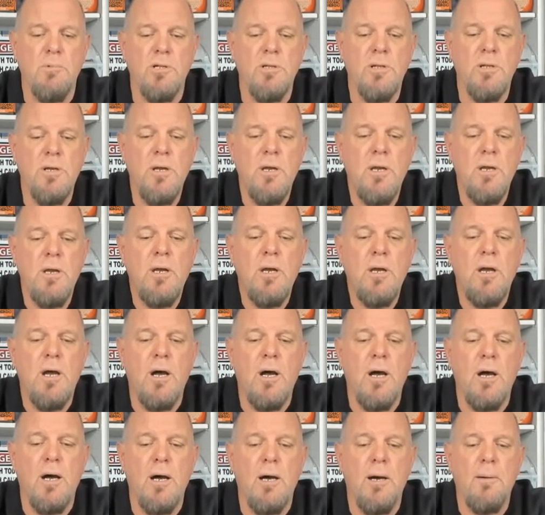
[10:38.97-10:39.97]

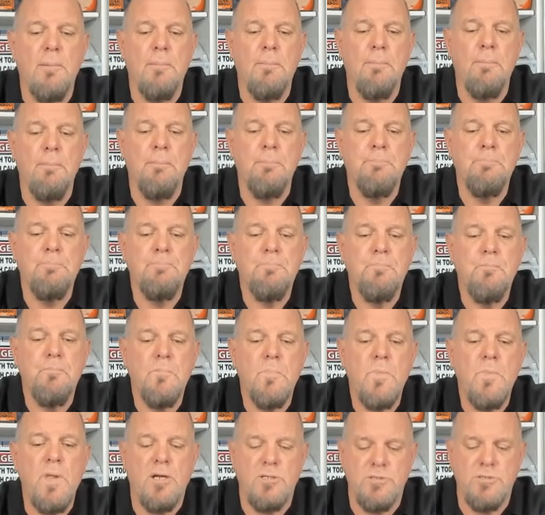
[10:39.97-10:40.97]
I'll
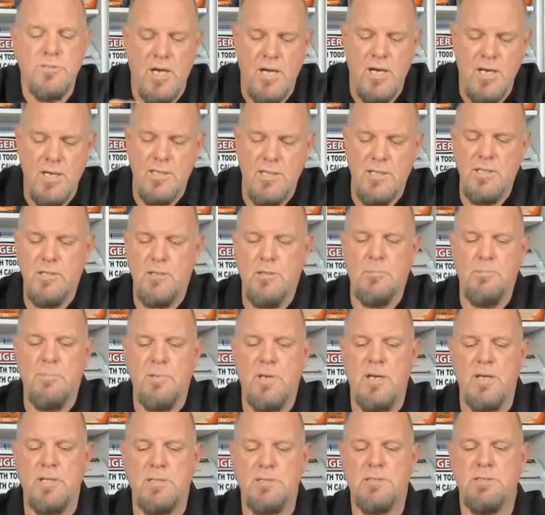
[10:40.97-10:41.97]
talk a little bit
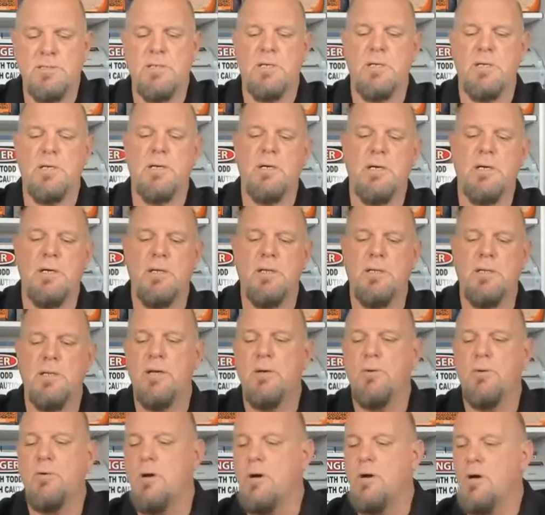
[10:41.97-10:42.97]
later
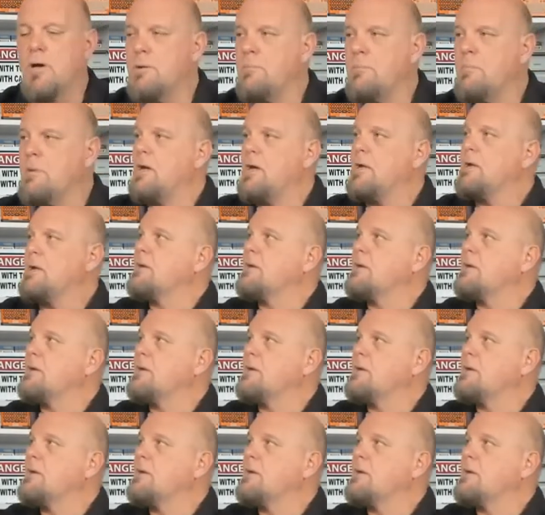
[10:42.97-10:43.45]
on about a couple